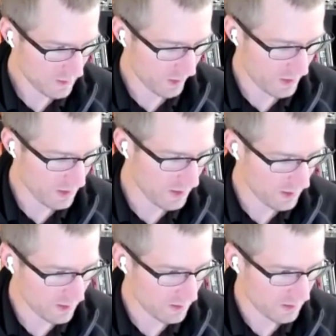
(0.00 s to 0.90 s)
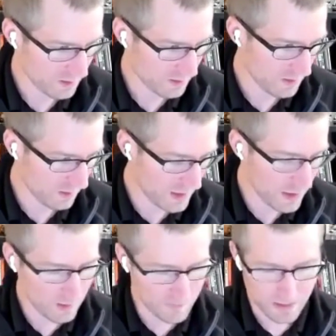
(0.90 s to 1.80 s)
when
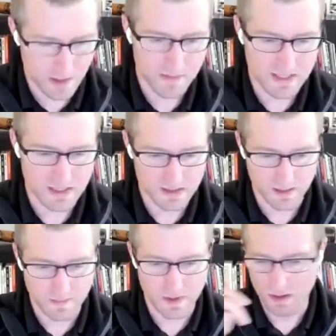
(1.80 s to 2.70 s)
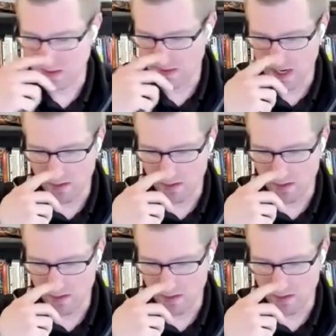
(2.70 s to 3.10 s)
leader of a company gets up there and